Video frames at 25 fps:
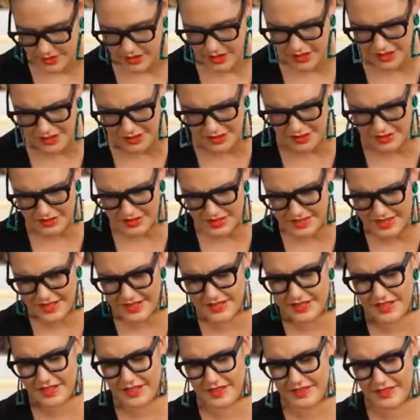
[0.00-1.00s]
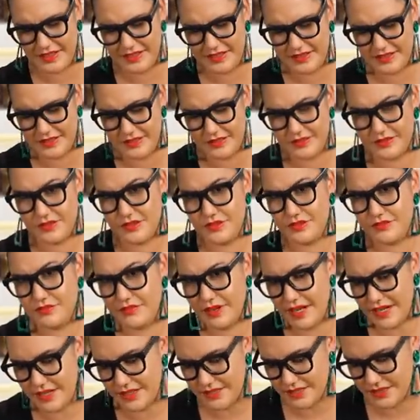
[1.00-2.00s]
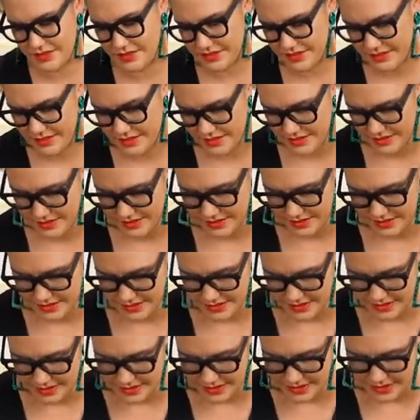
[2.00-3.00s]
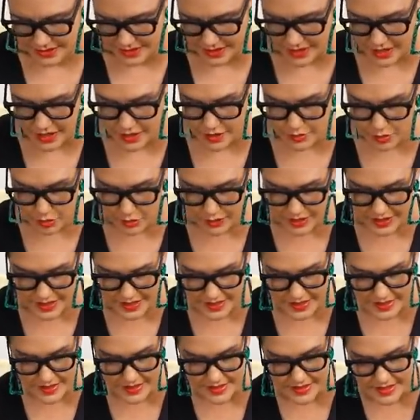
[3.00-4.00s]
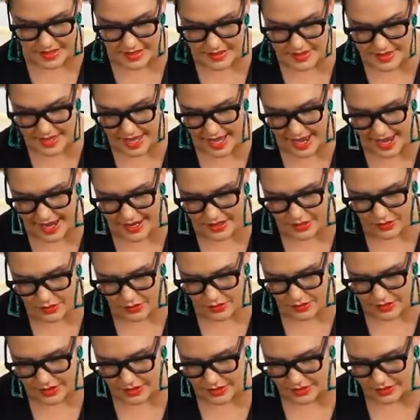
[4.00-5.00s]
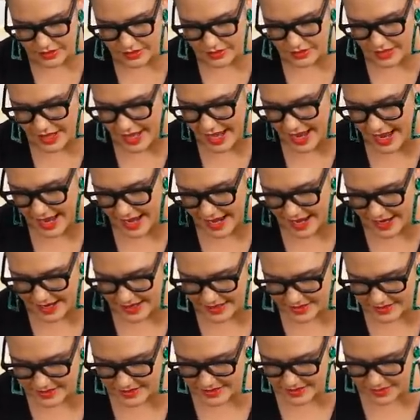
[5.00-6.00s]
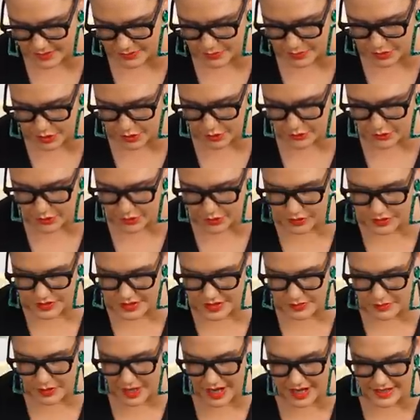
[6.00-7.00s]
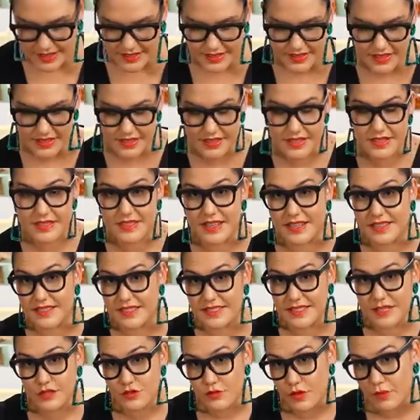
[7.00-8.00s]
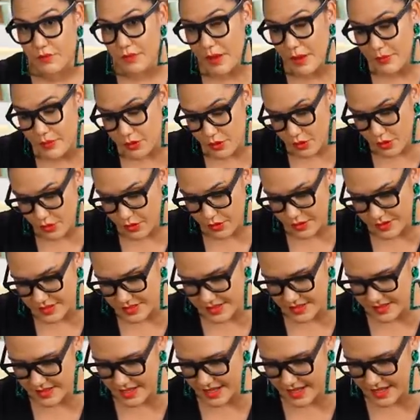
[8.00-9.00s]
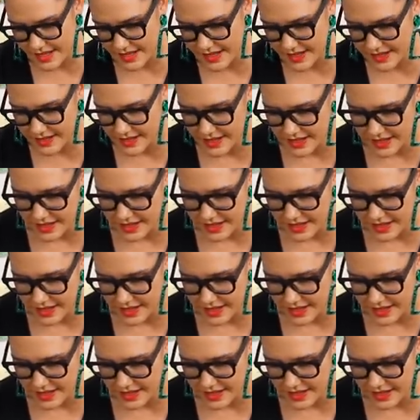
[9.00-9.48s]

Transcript: Oh, look at the color, it's great. The point is that that oil has some beautiful spices and Szechuan peppercorns in there.